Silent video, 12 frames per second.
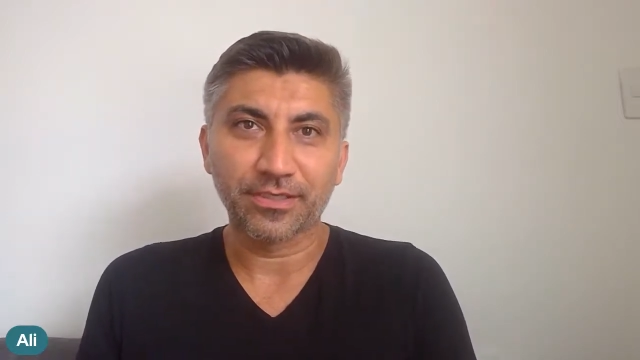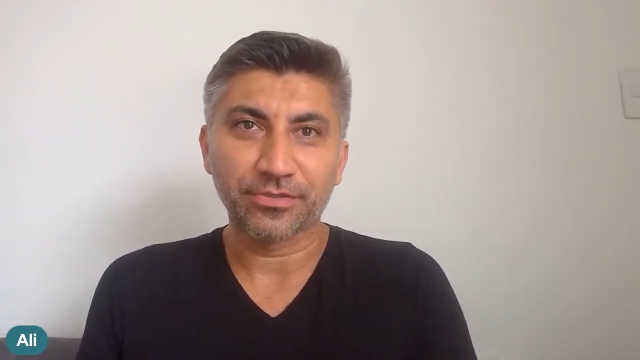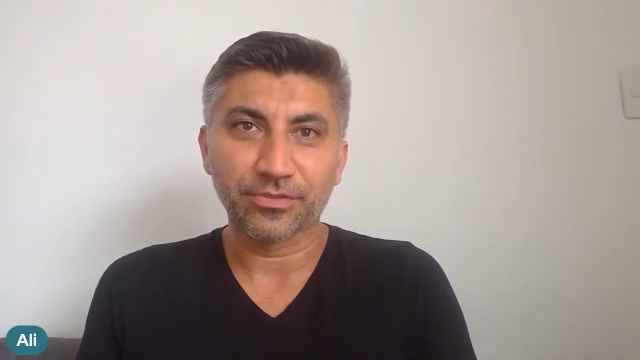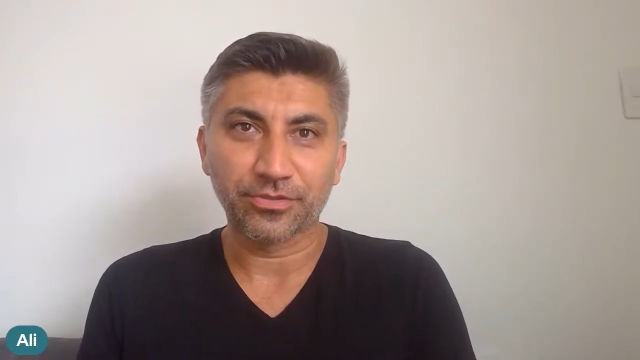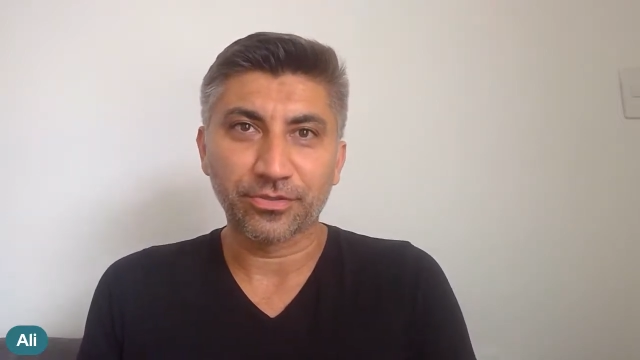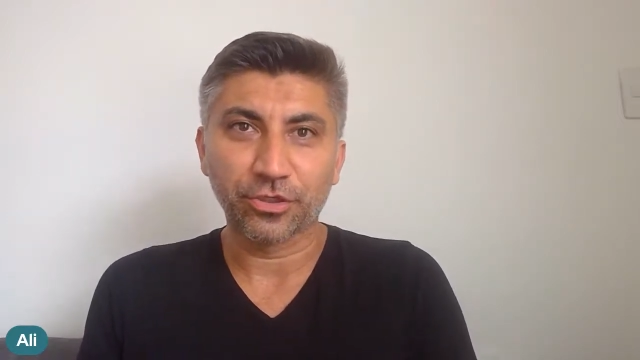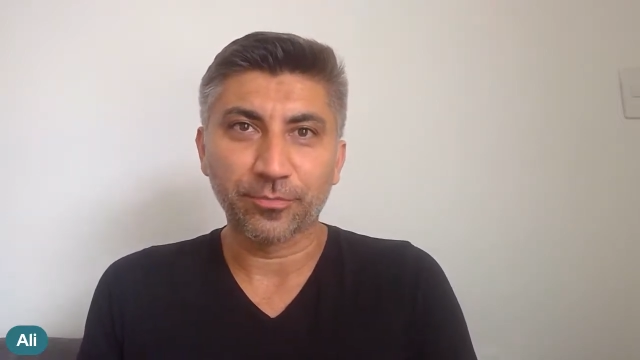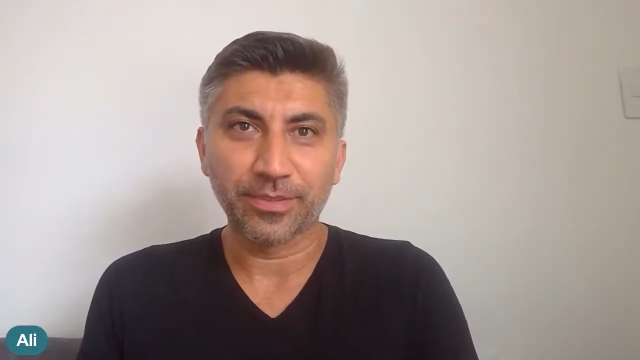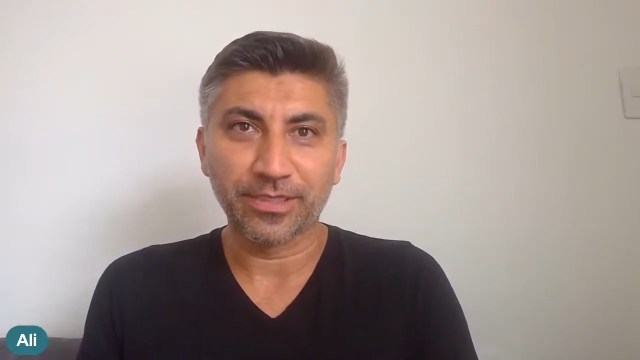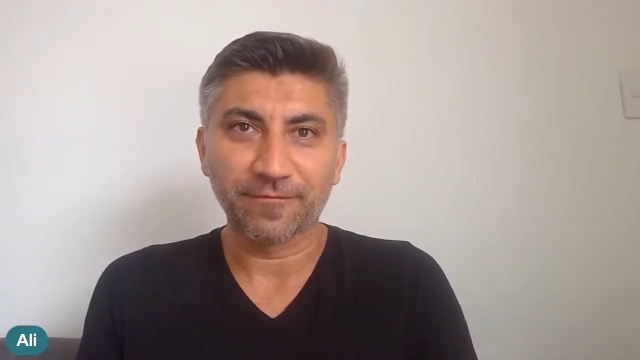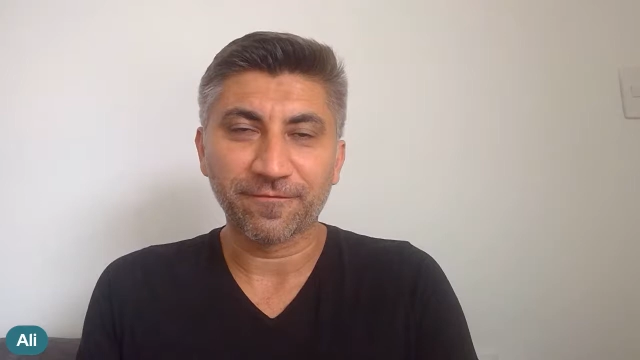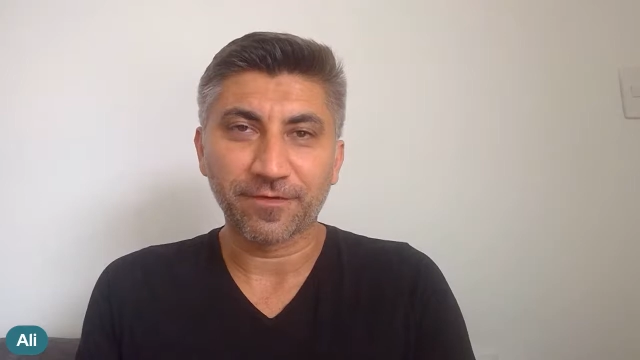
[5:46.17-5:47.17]
to go
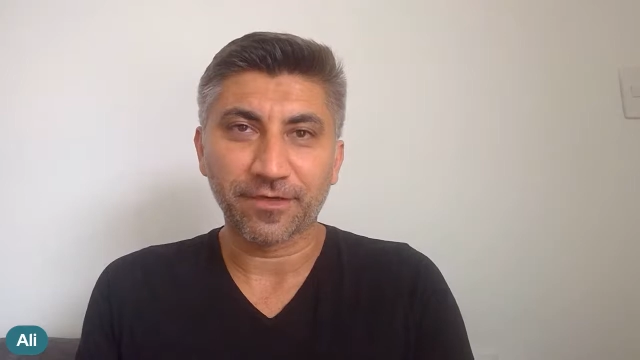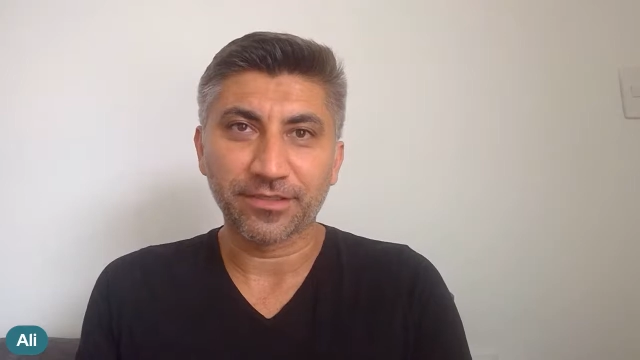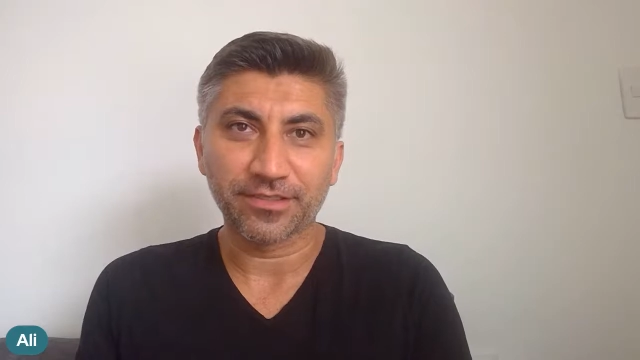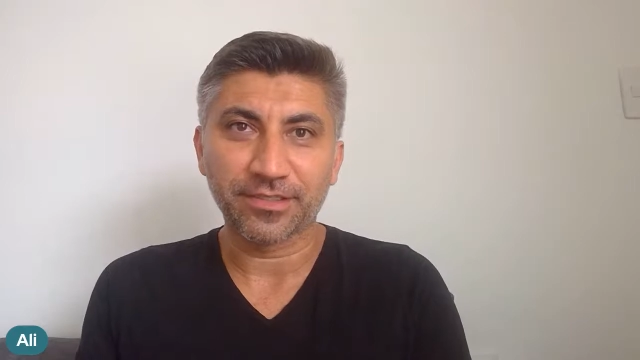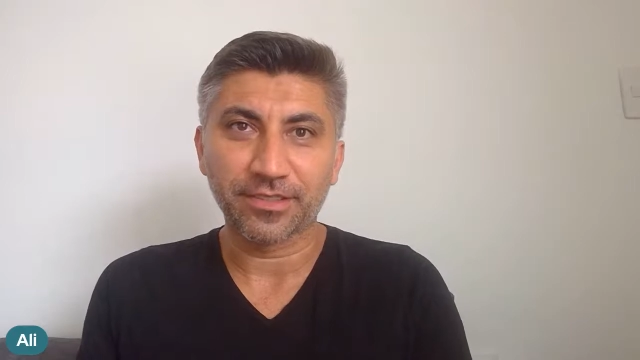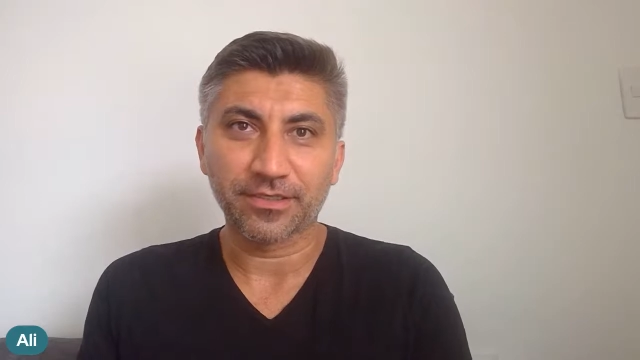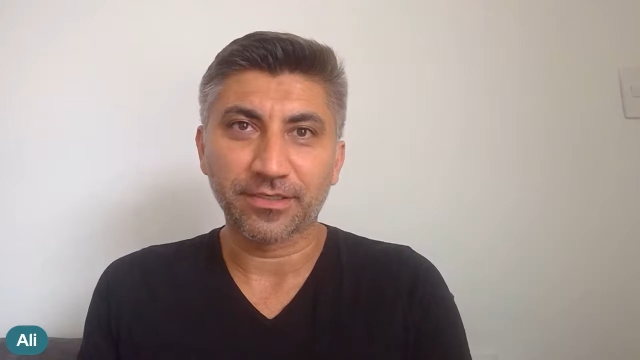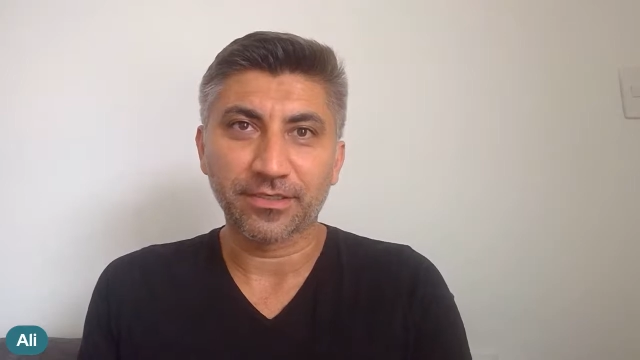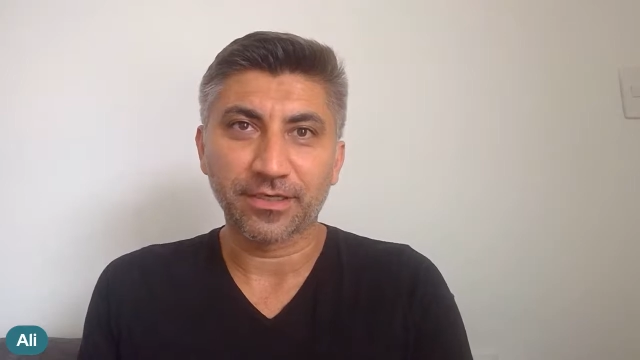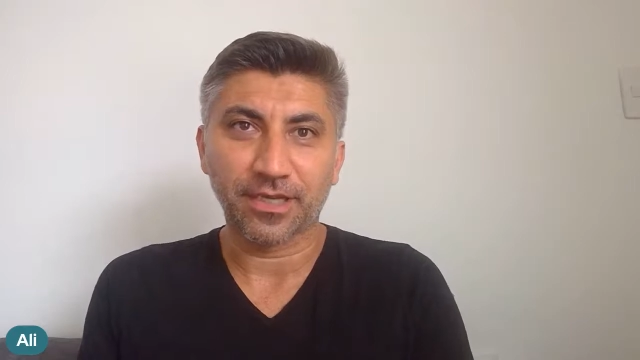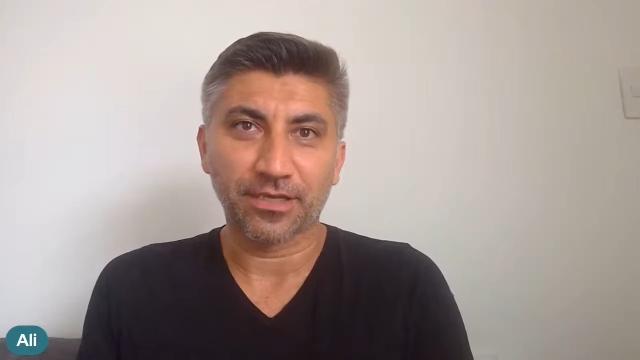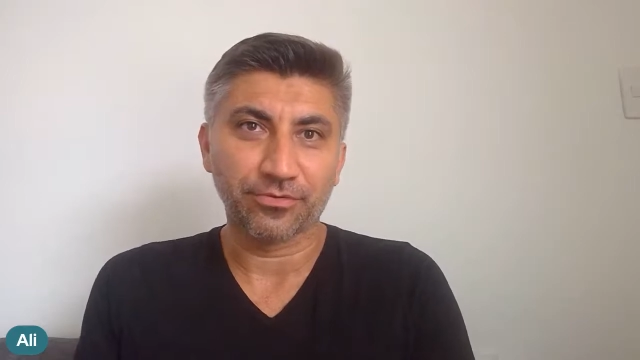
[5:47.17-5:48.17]
be a
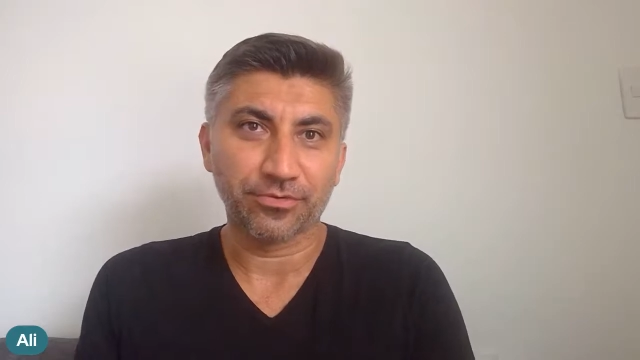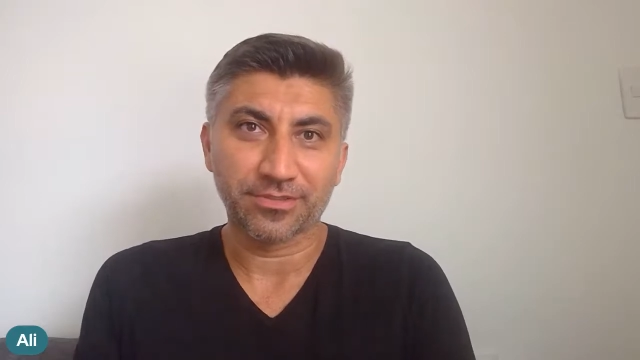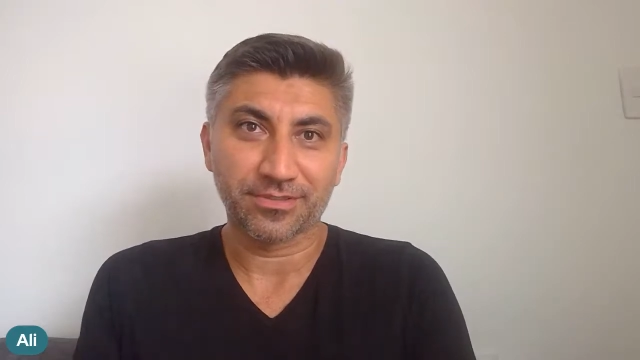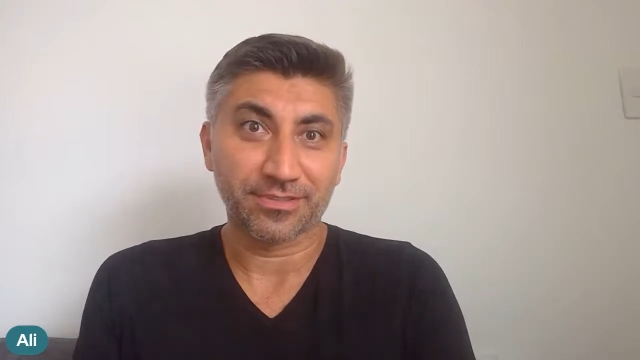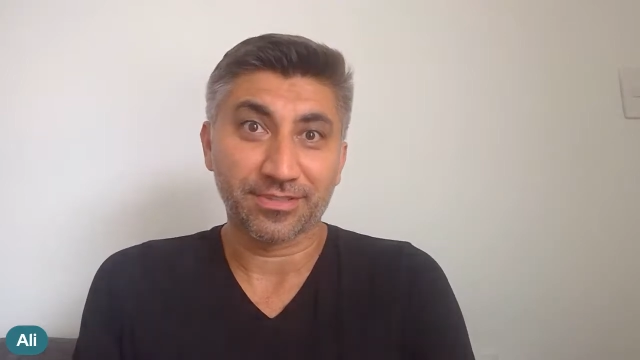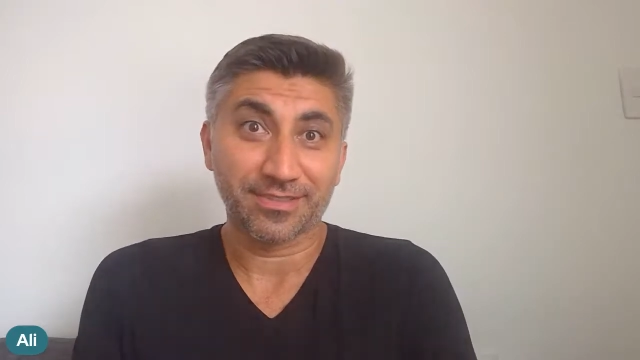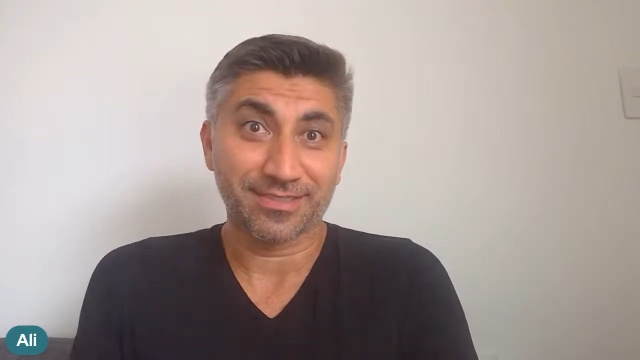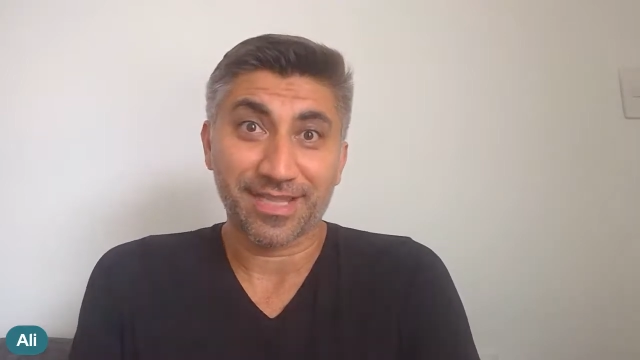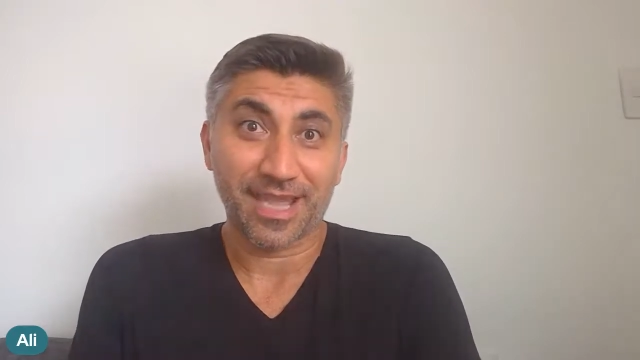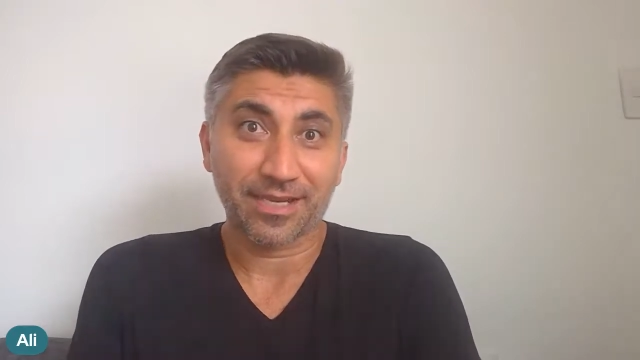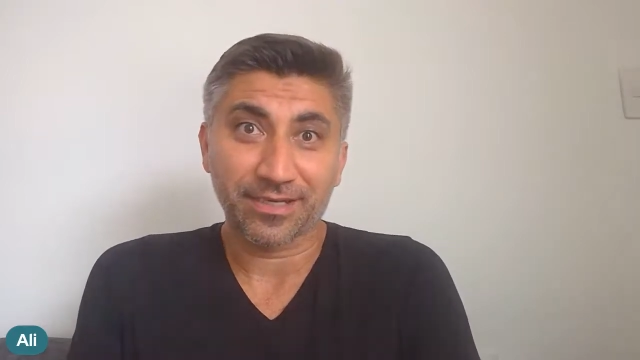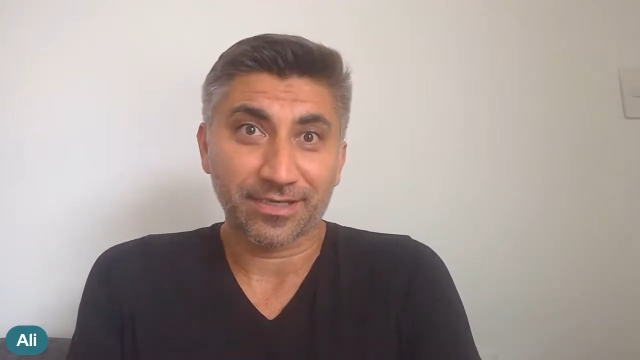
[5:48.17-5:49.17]
volunteer, I was
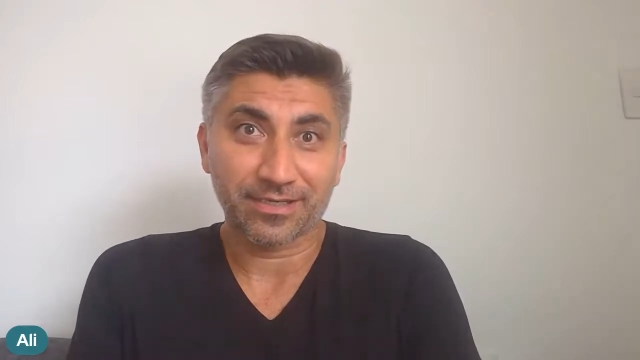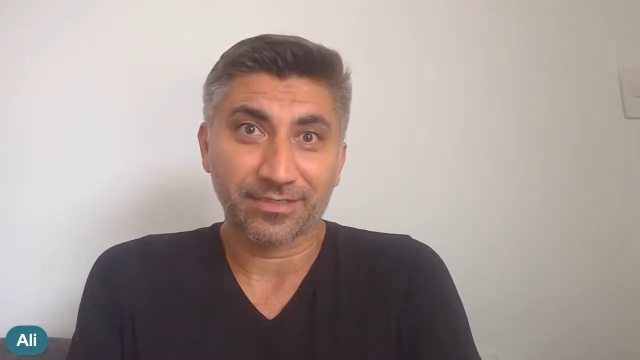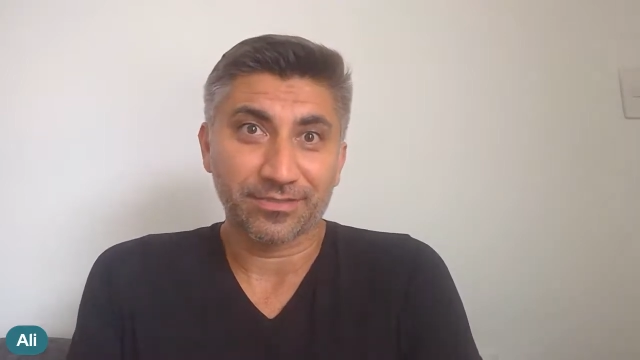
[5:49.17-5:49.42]
ecstatic